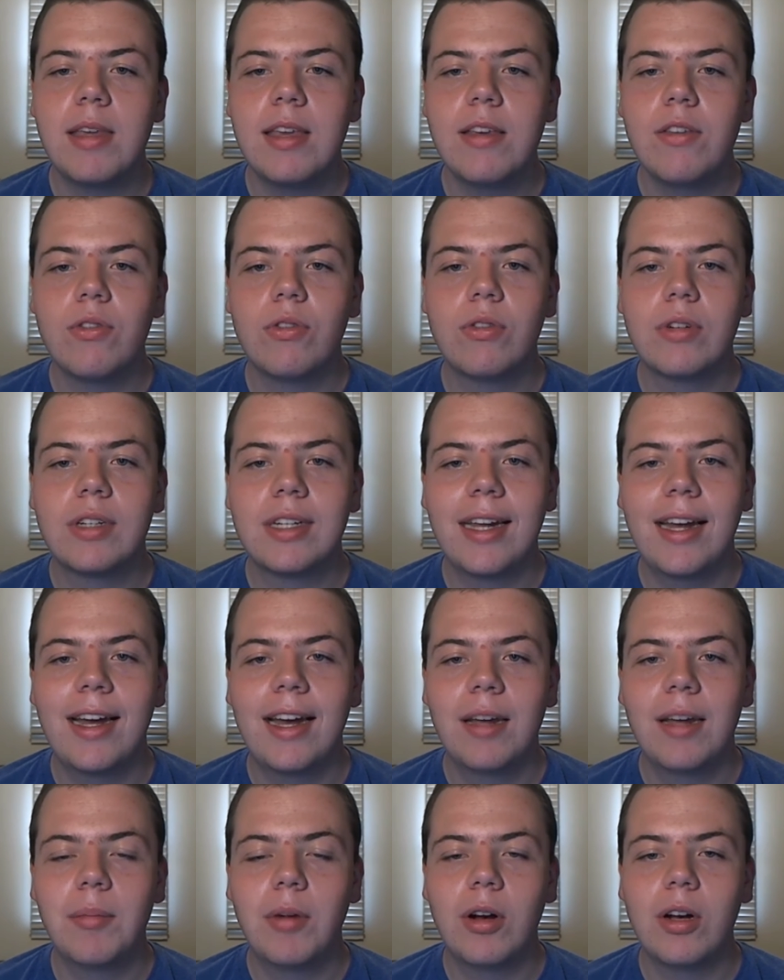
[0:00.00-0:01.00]
Eastern
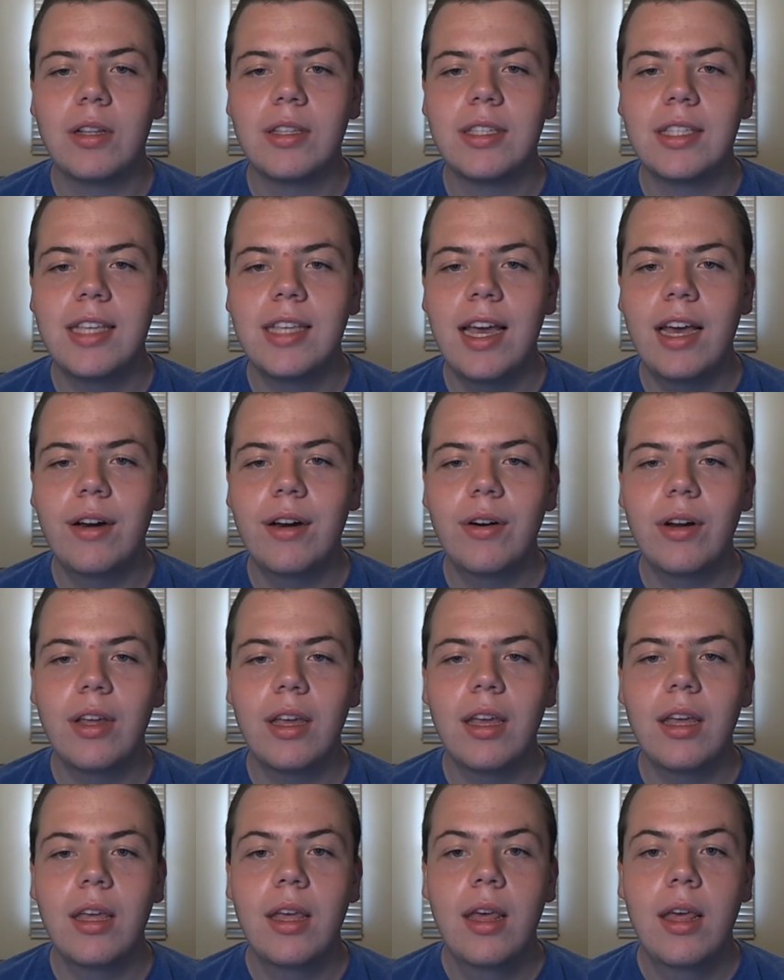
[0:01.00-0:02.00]
time on
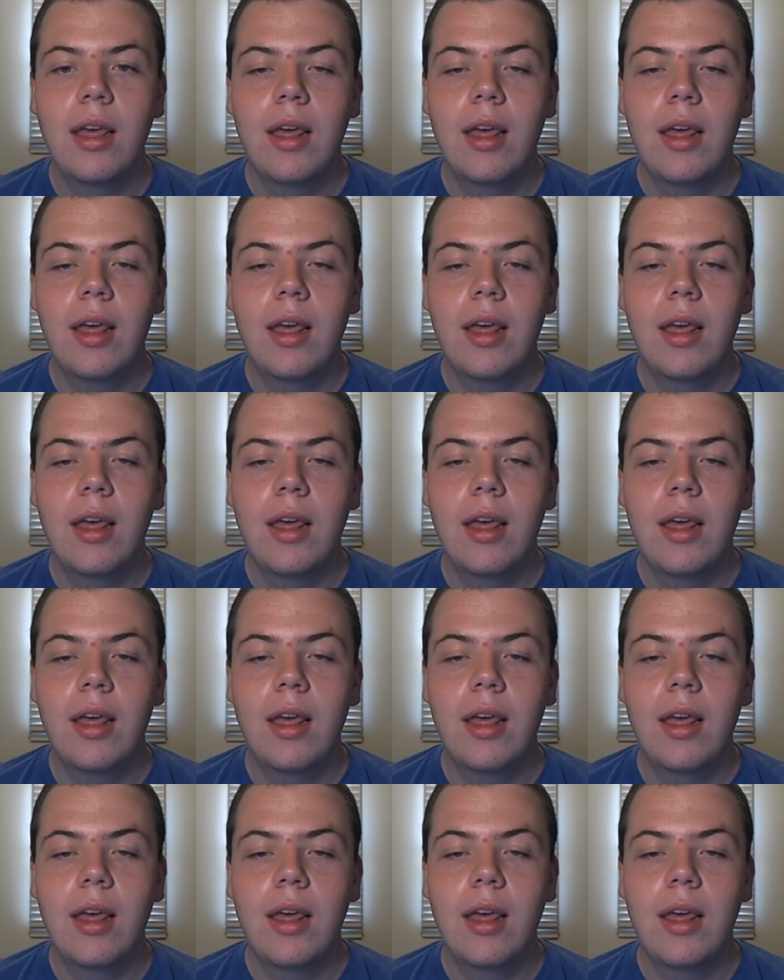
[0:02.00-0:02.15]
Saturday.